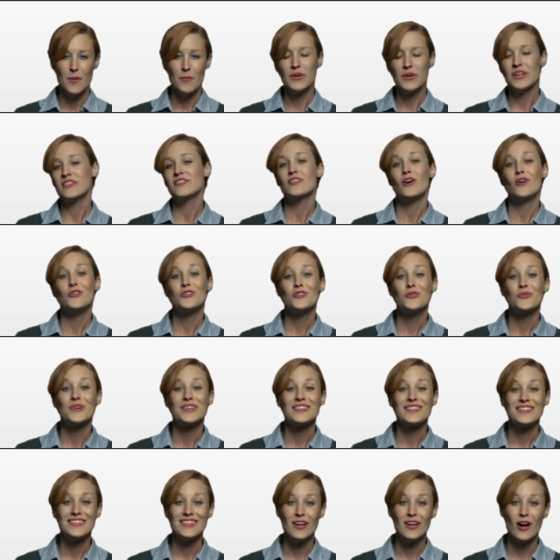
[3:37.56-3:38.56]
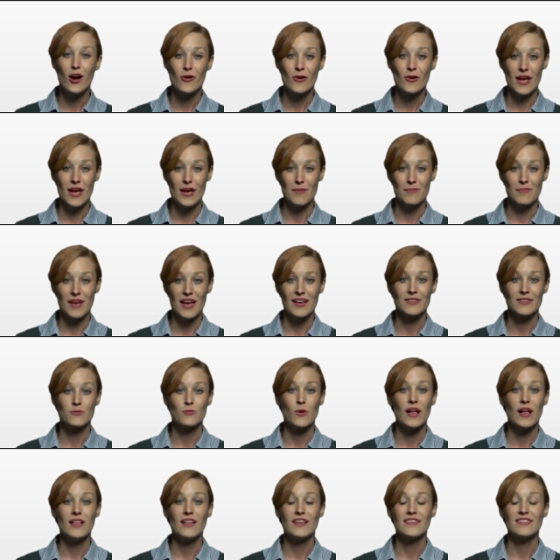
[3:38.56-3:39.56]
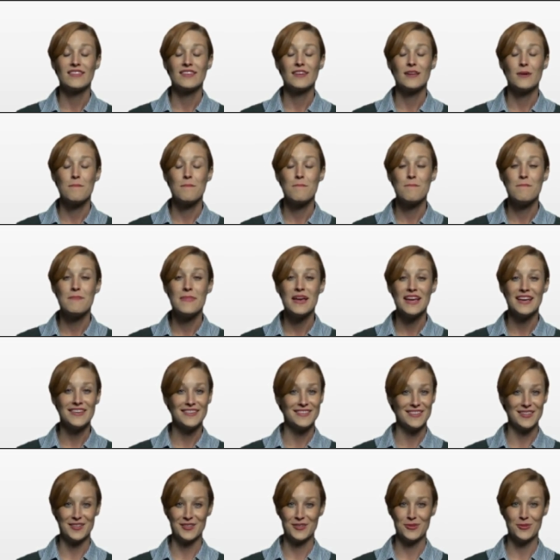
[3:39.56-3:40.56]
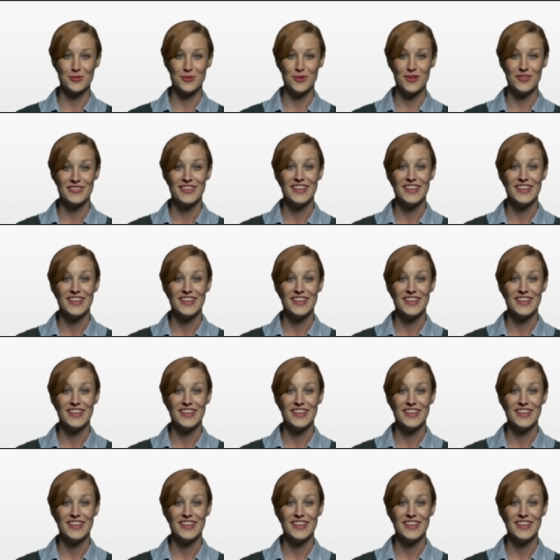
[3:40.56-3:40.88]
but it's also a CRM as well as an amazing tool